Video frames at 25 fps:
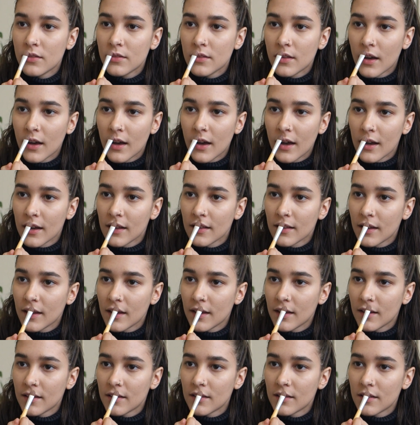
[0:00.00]
the
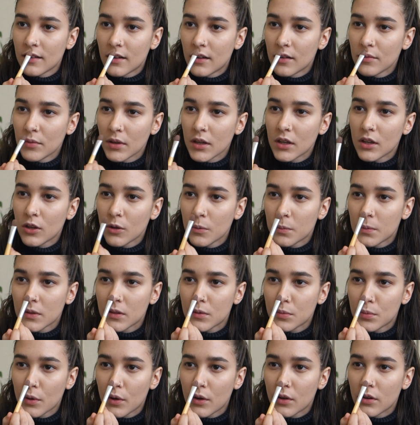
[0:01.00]
highlight on my
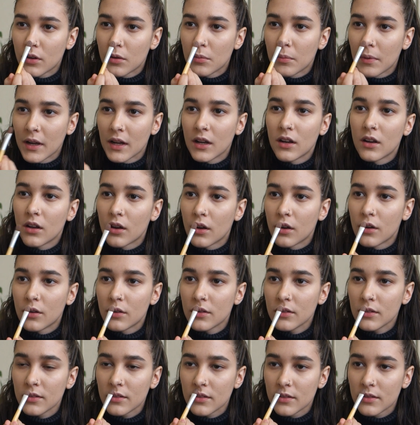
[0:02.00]
Cupid's bow and on my
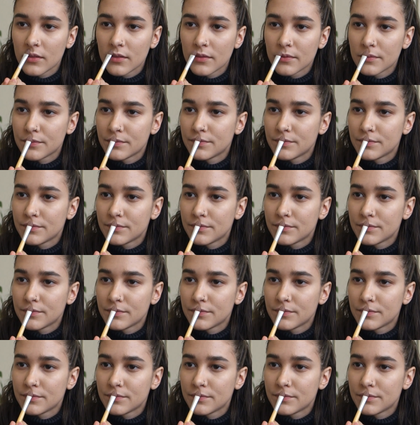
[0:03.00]
nose.